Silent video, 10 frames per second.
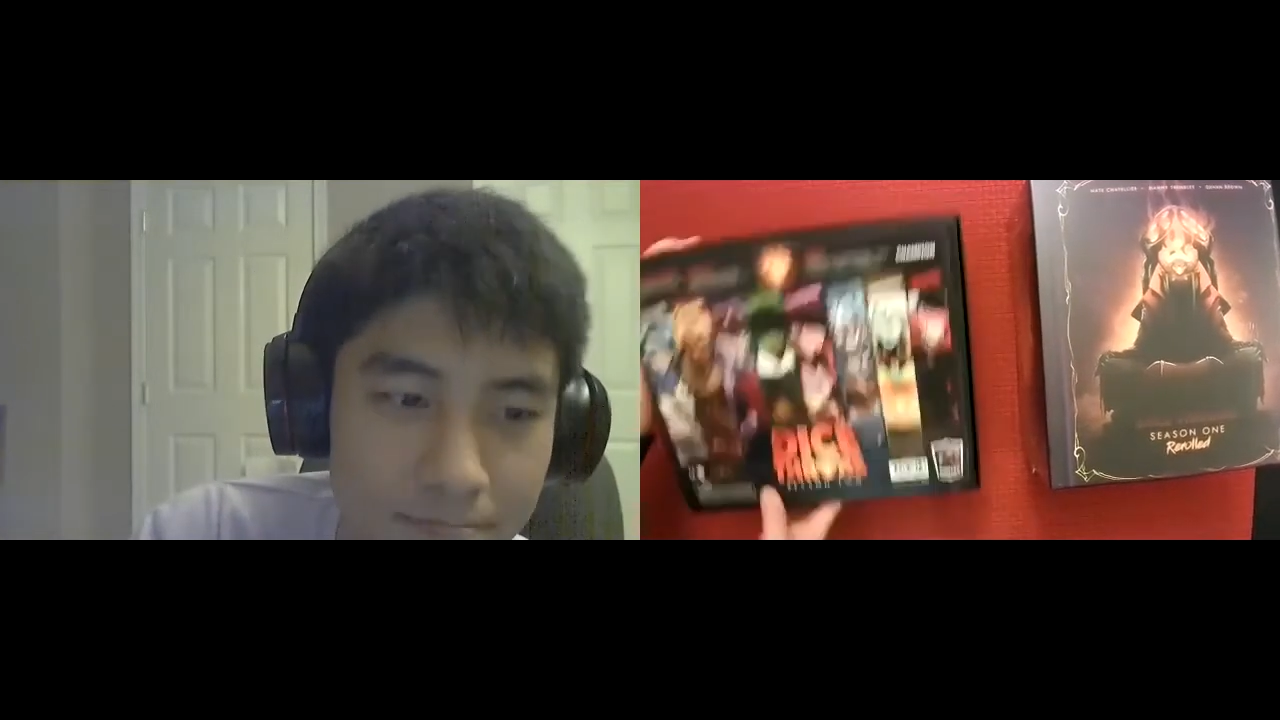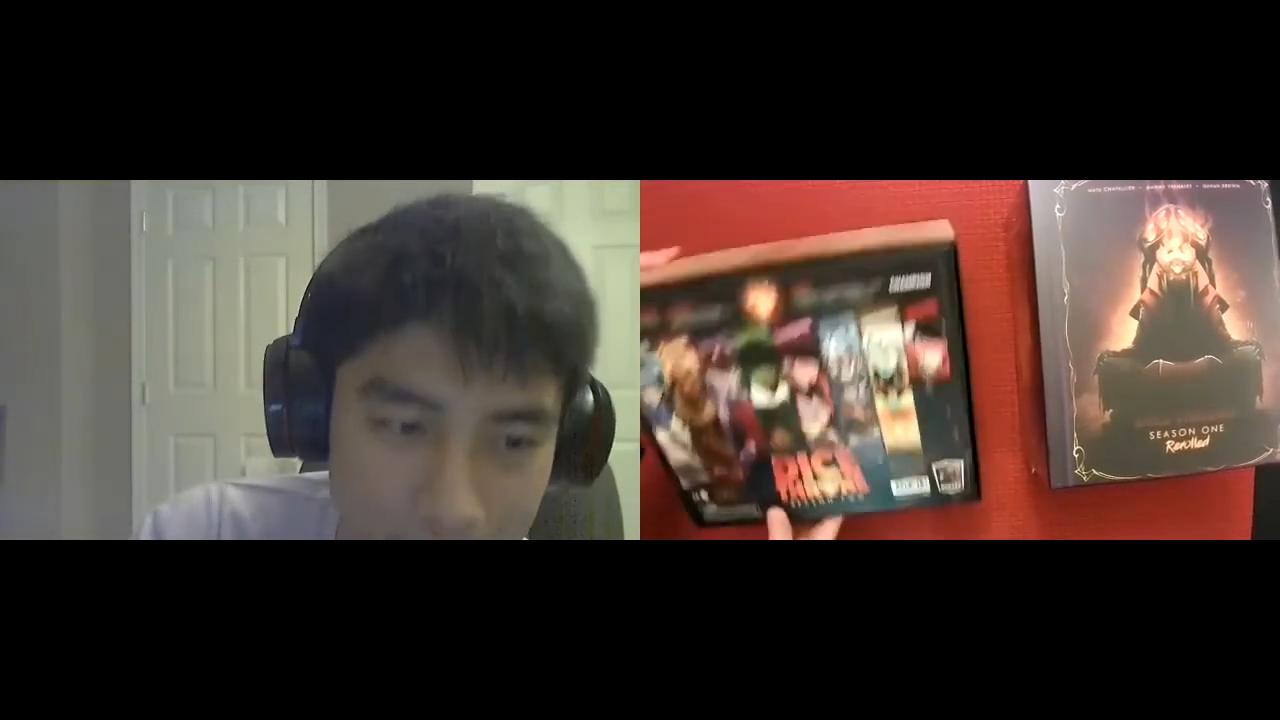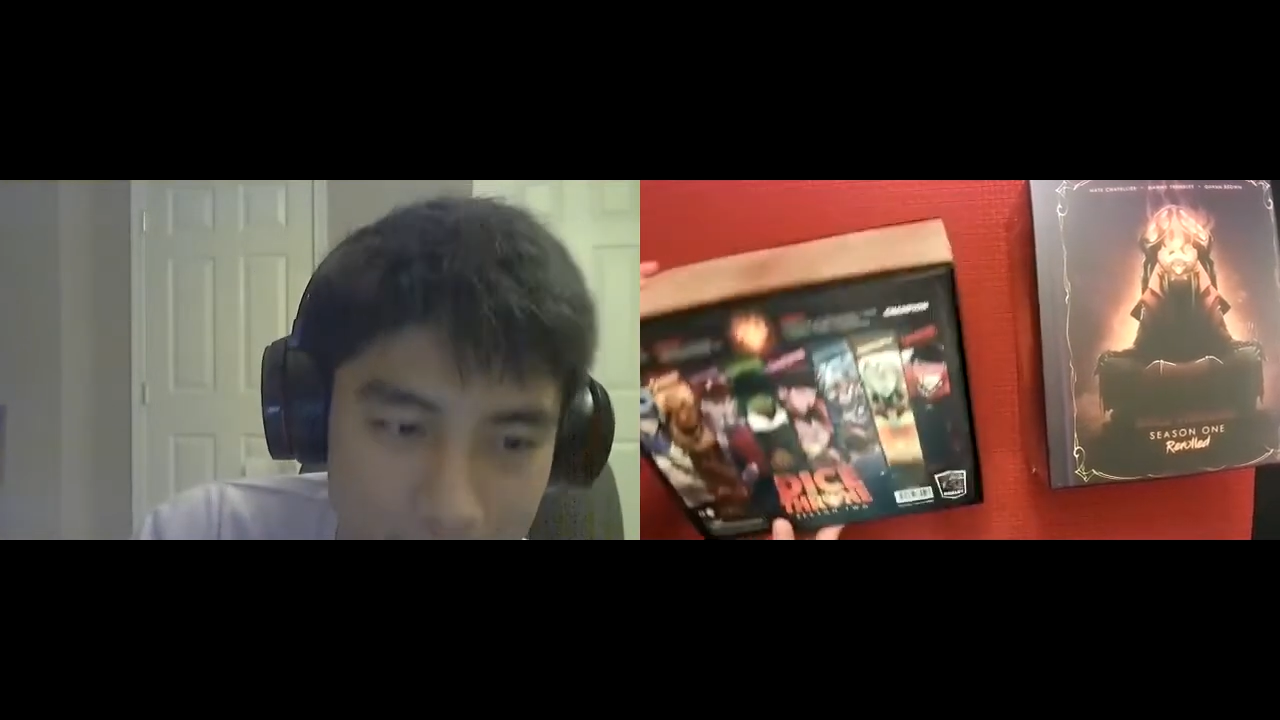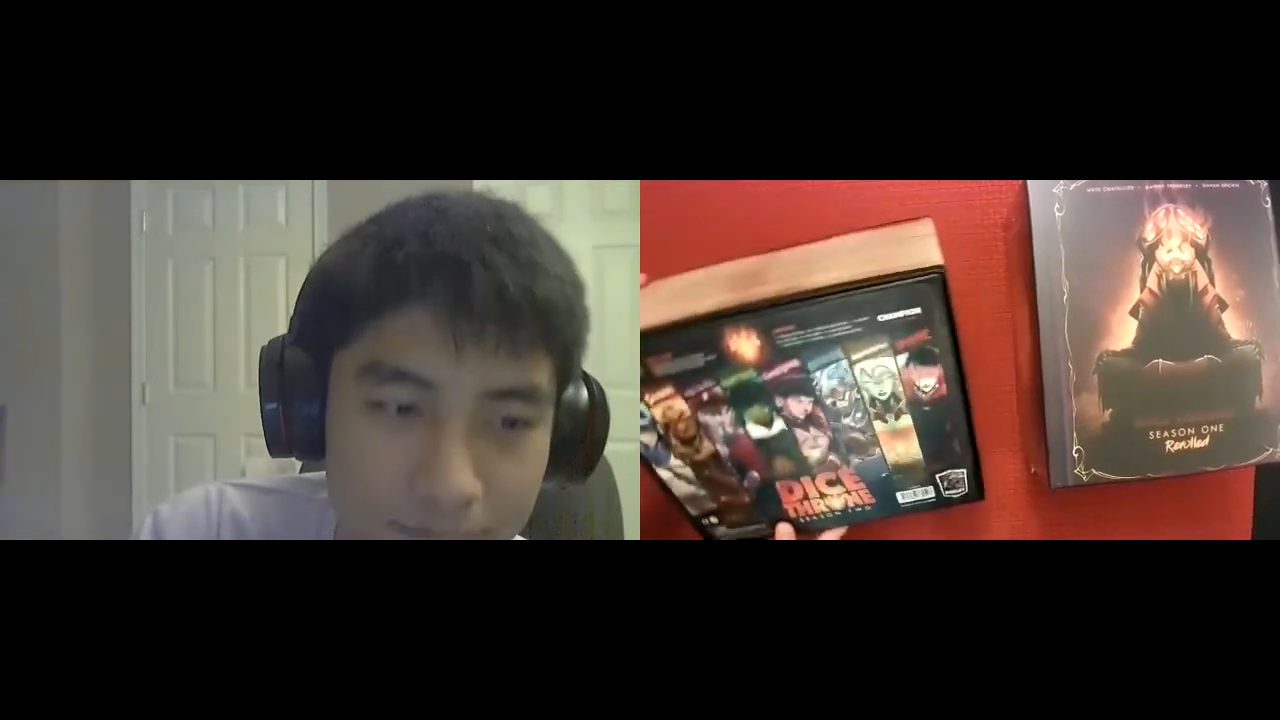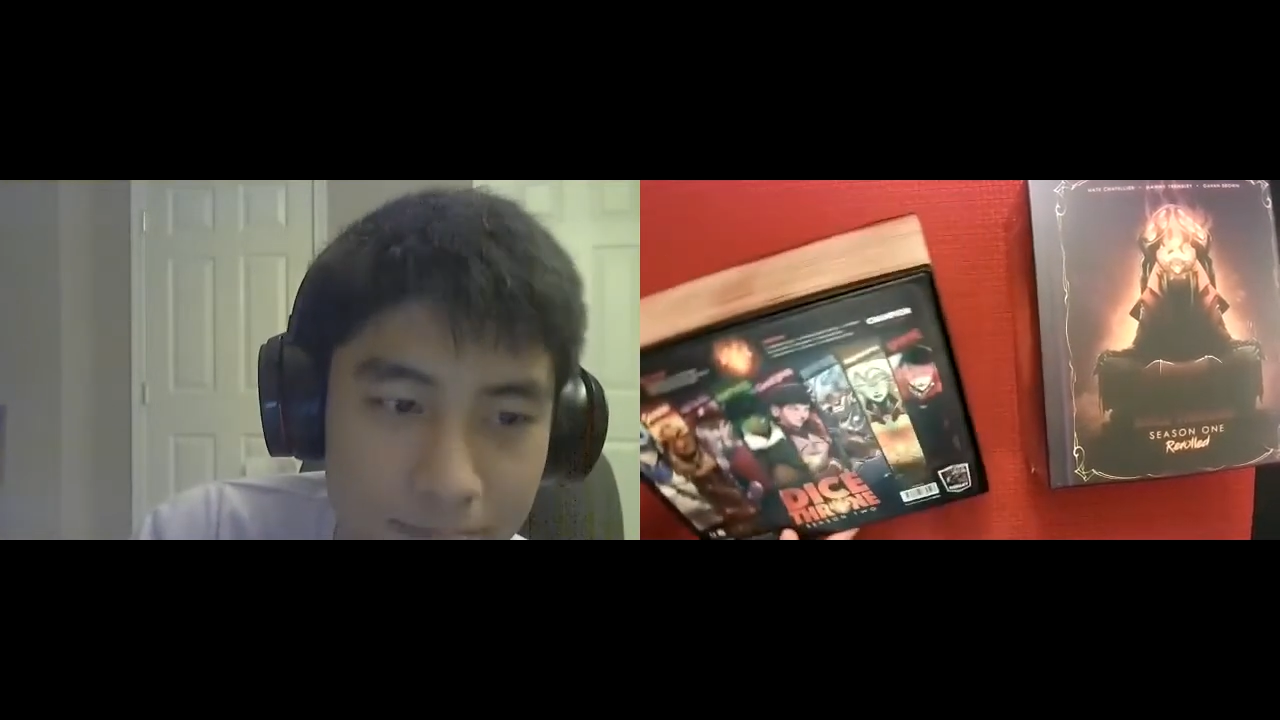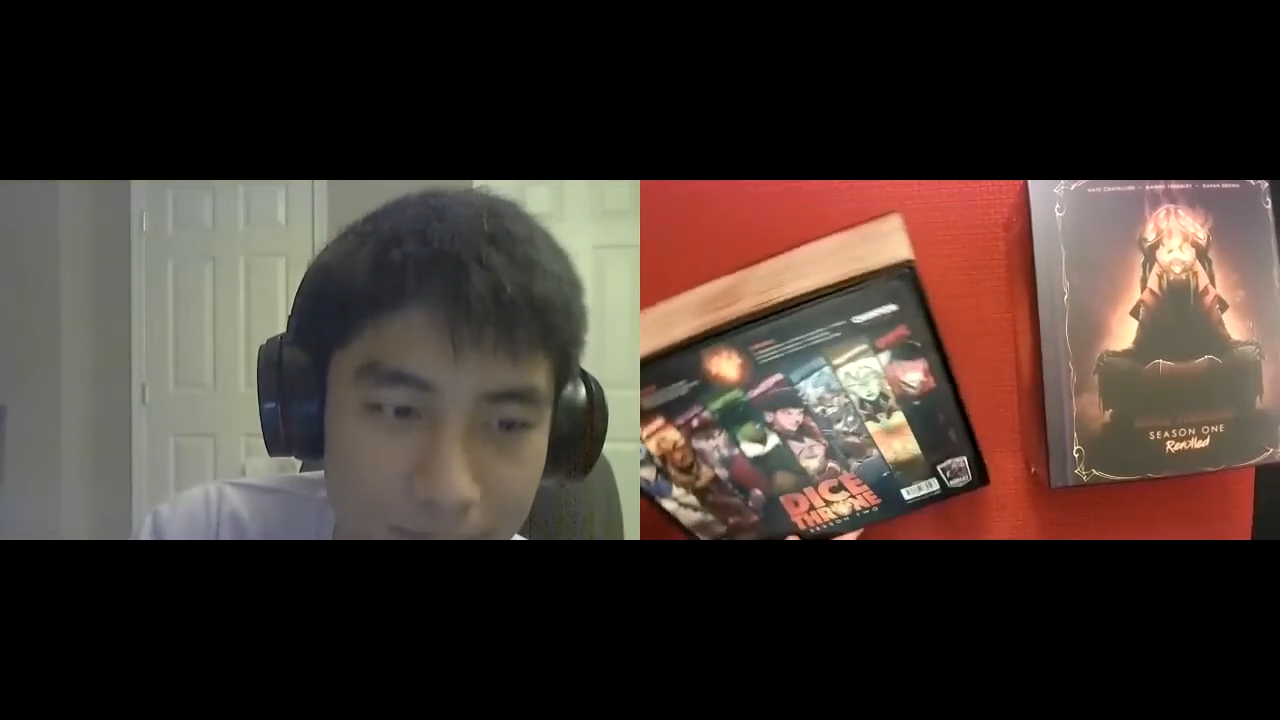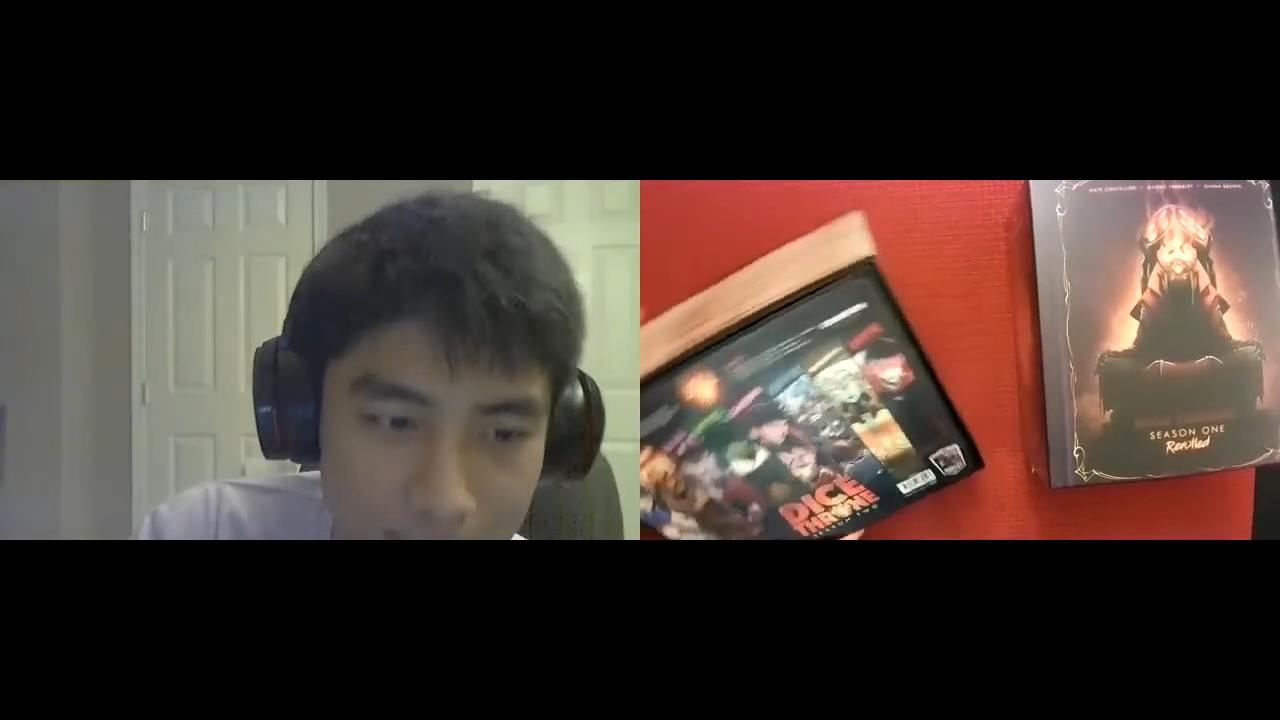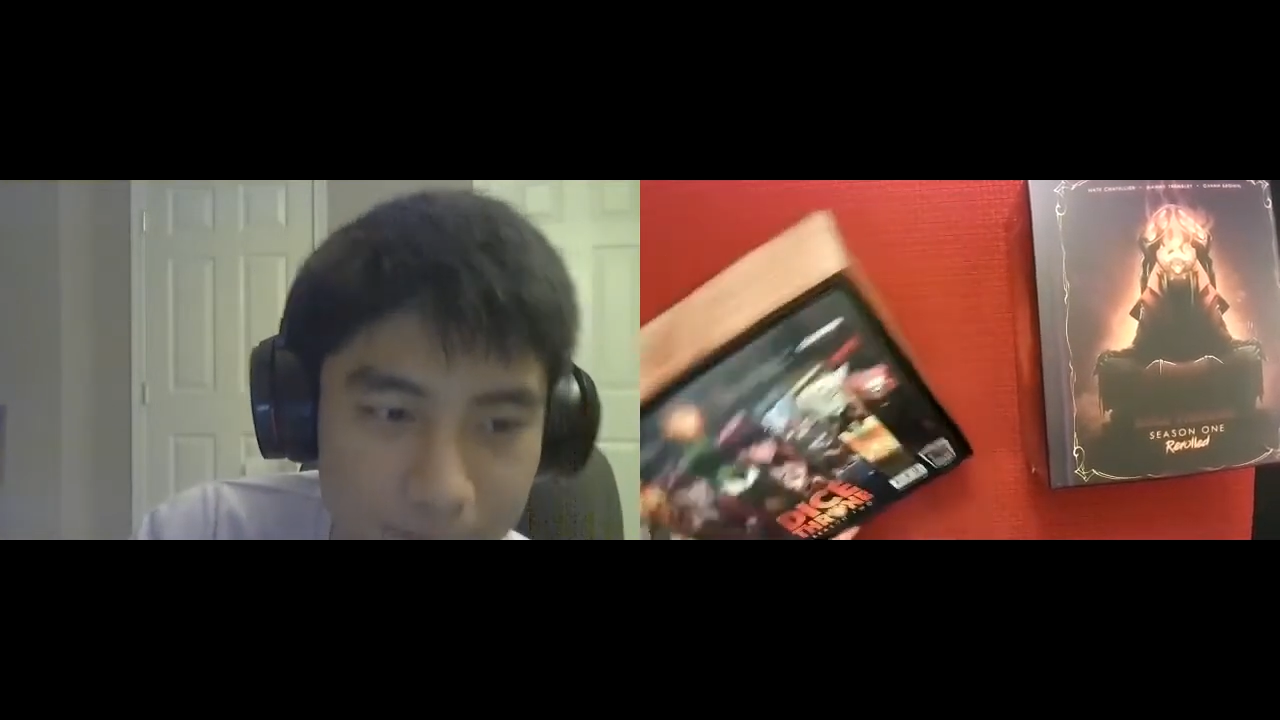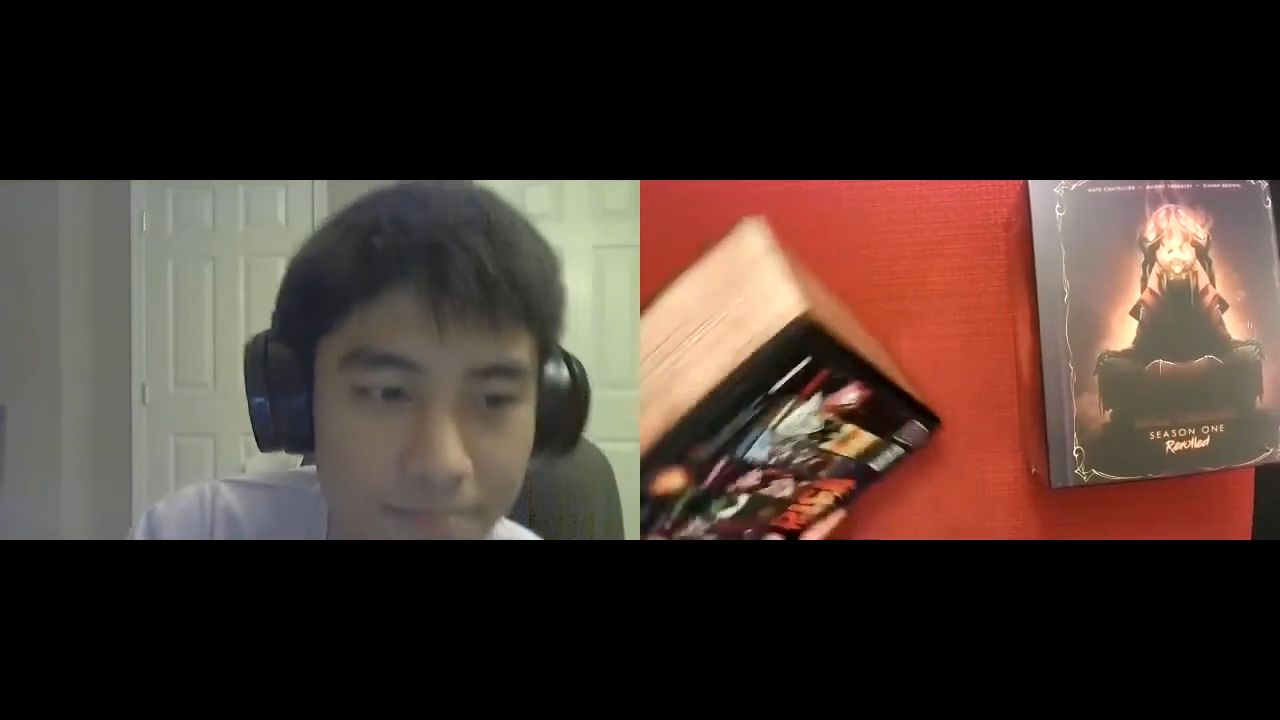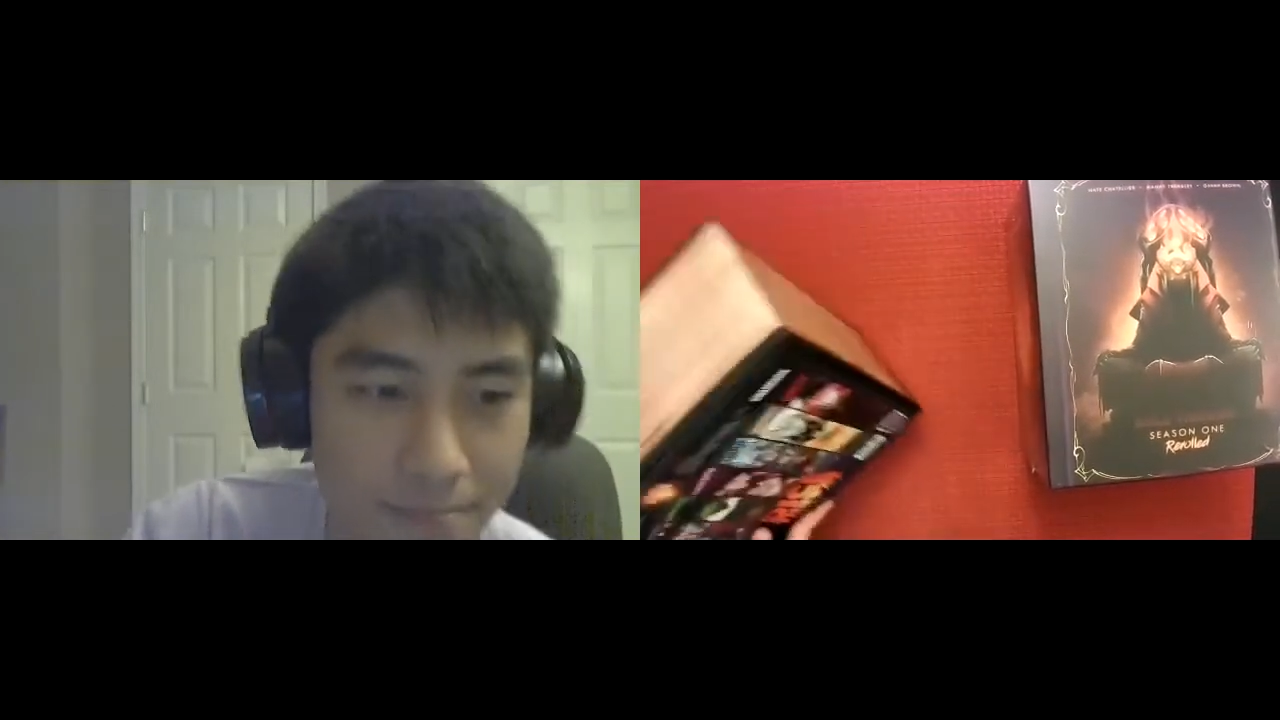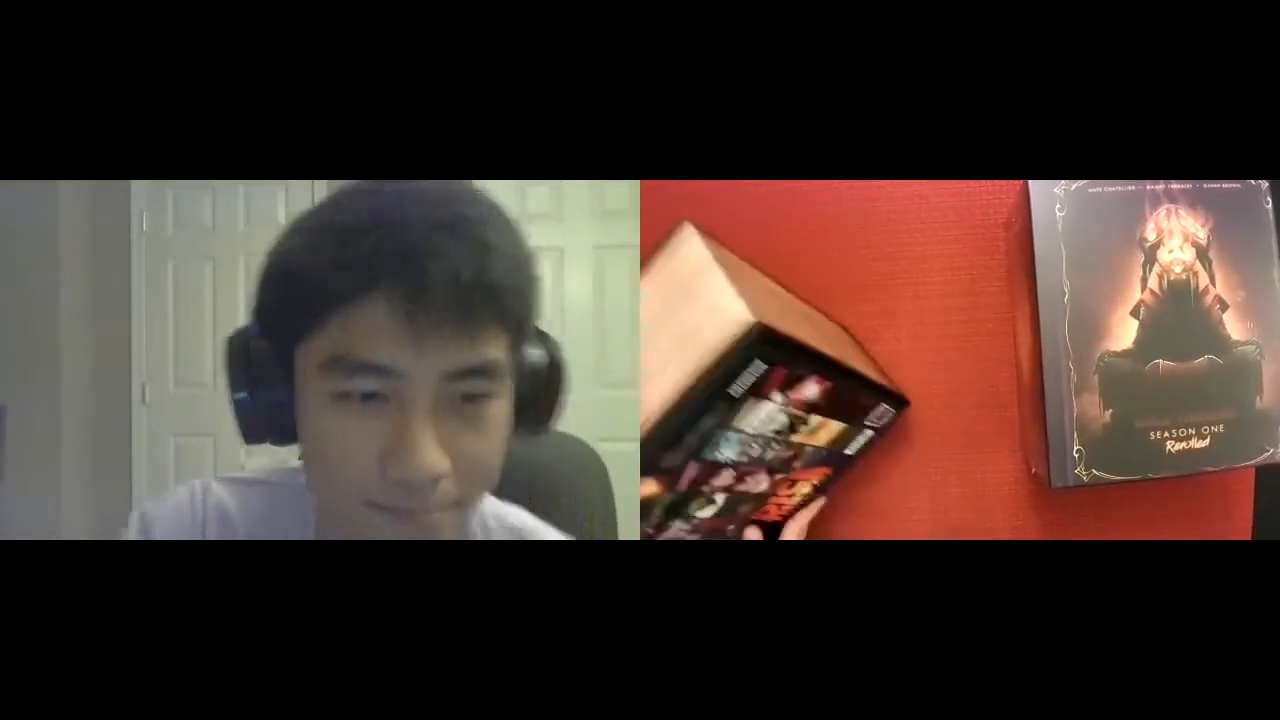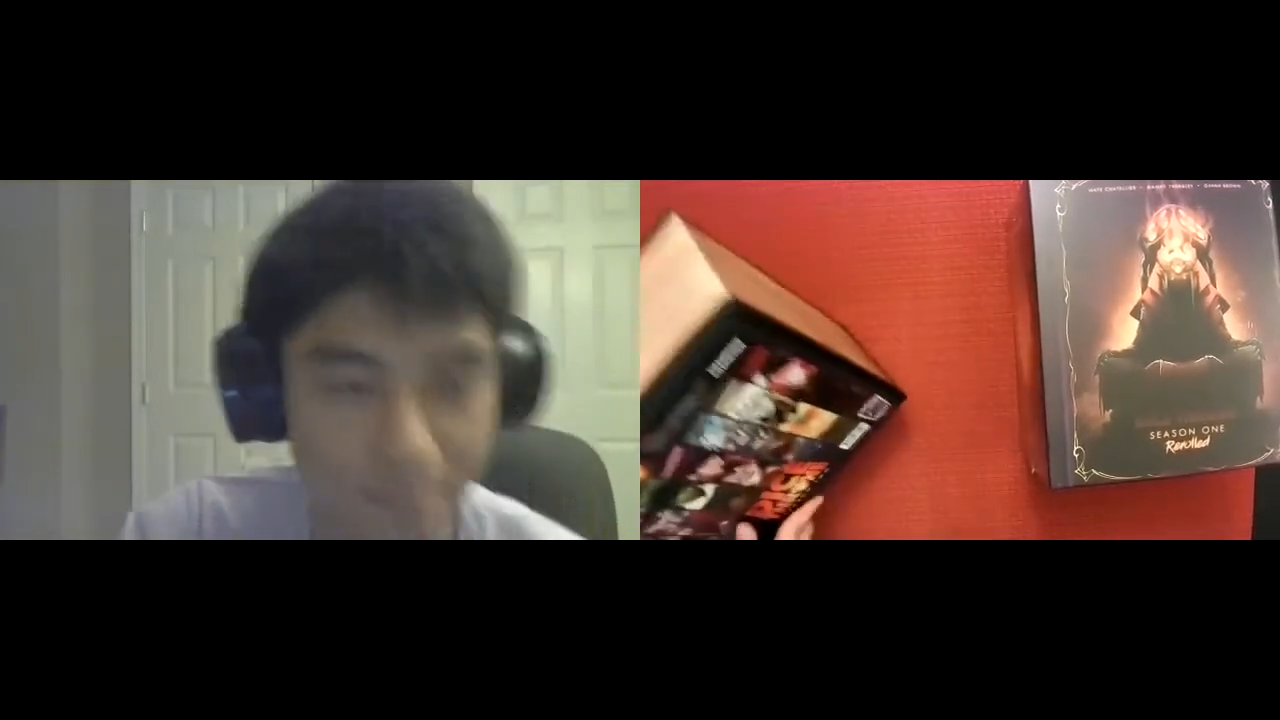character,